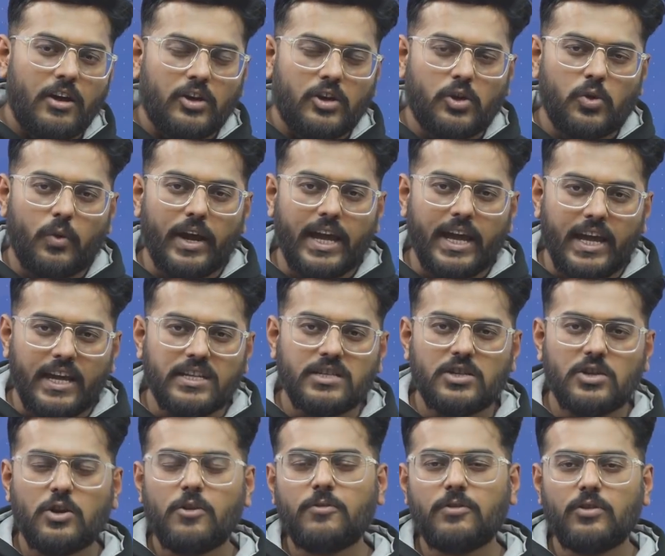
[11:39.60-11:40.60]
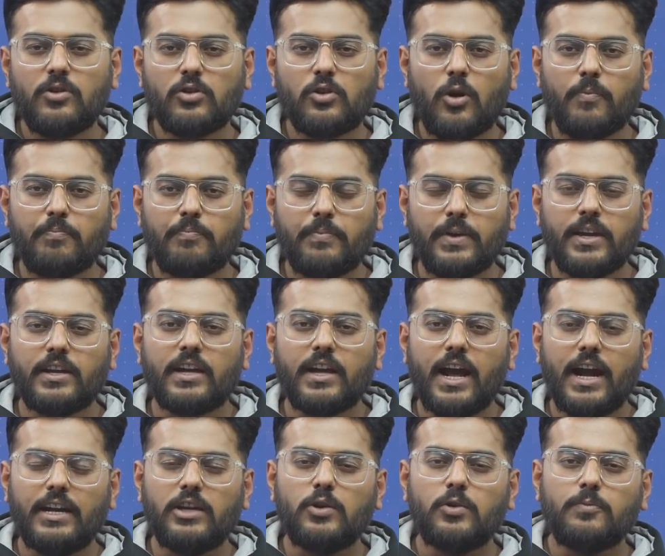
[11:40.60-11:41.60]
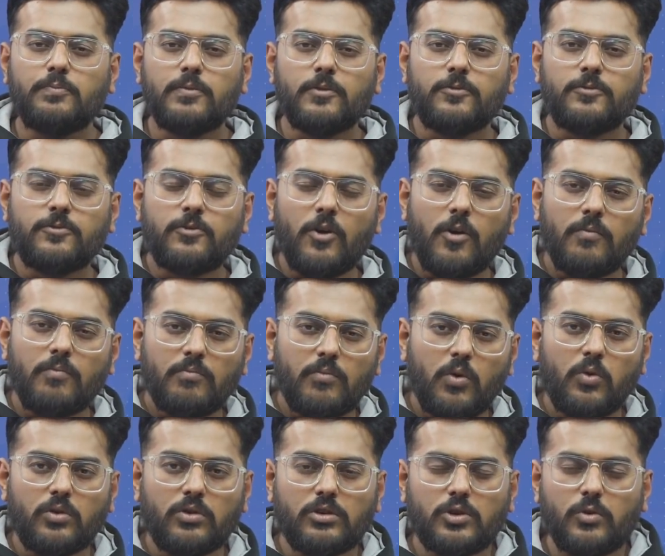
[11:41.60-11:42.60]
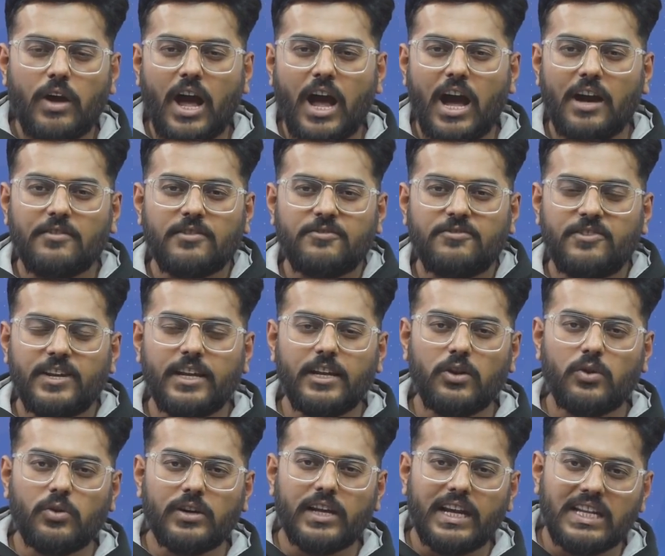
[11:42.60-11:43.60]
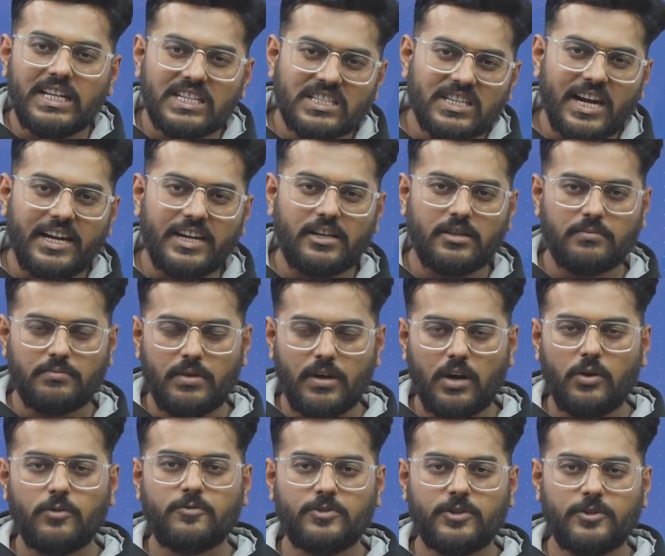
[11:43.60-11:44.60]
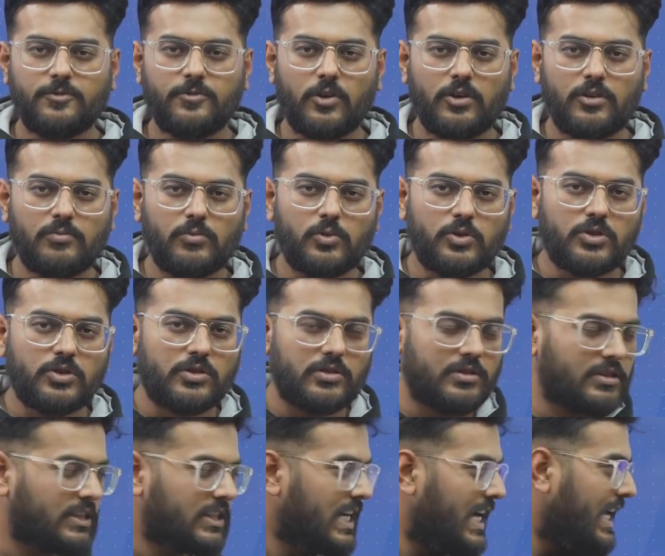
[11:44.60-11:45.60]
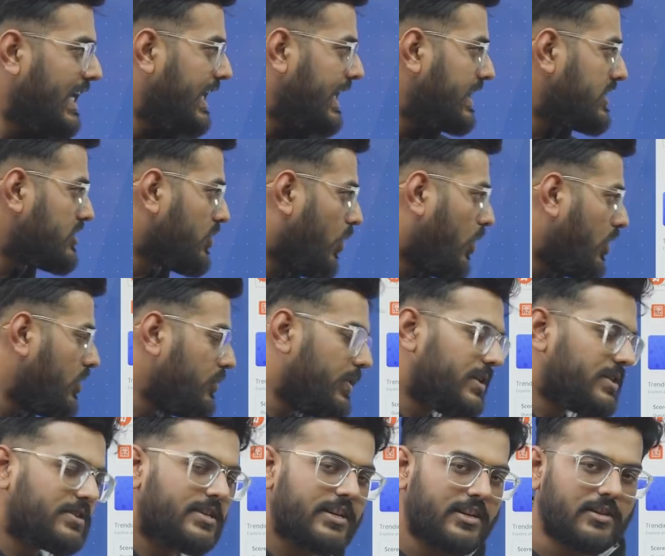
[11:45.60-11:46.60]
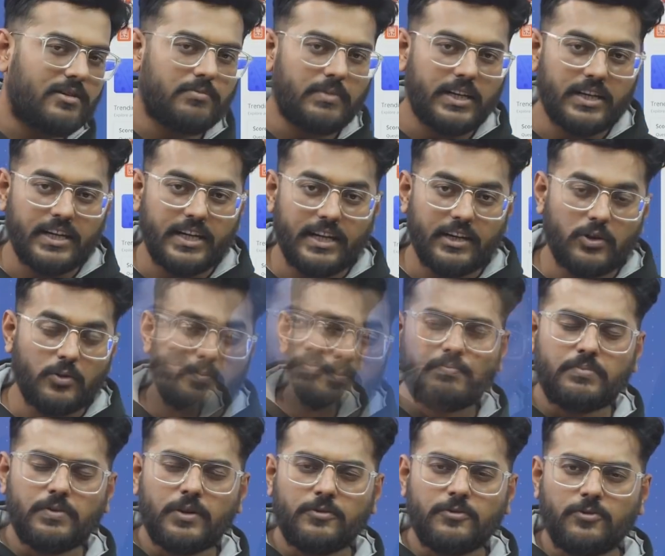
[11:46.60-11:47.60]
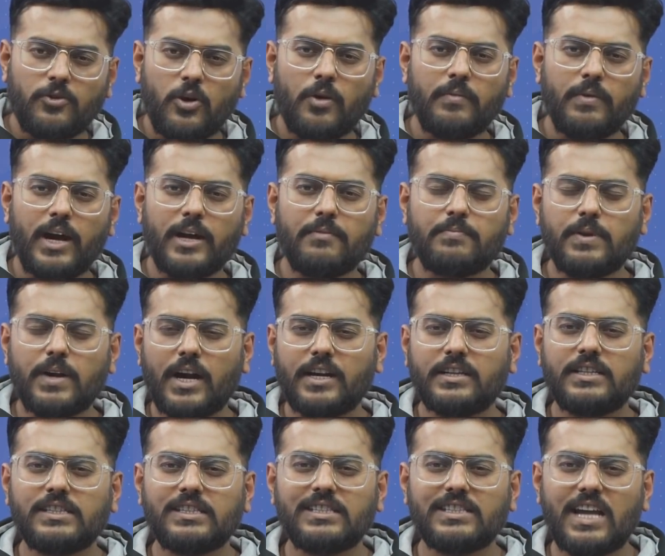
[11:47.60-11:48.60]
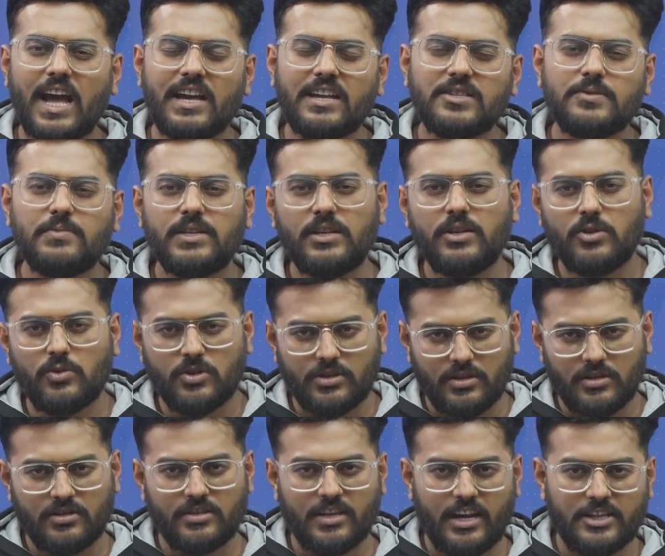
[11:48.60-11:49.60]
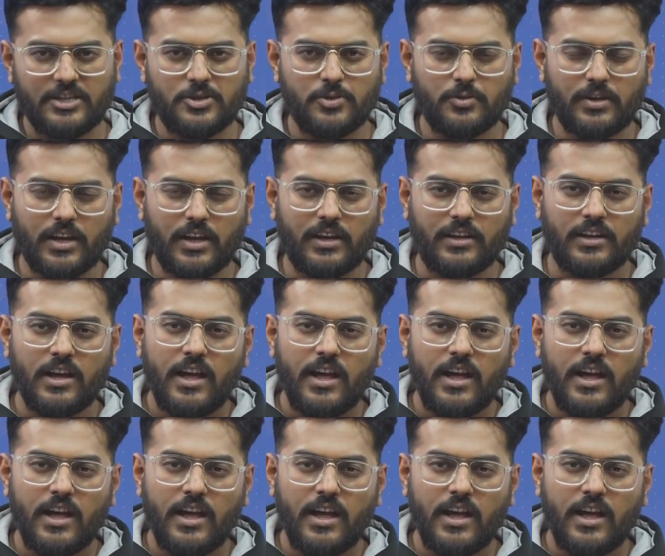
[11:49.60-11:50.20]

To ace your topic and to perform more, to have a very good insight about free fall motion, it's always recommended to perform and practice as many questions as you can.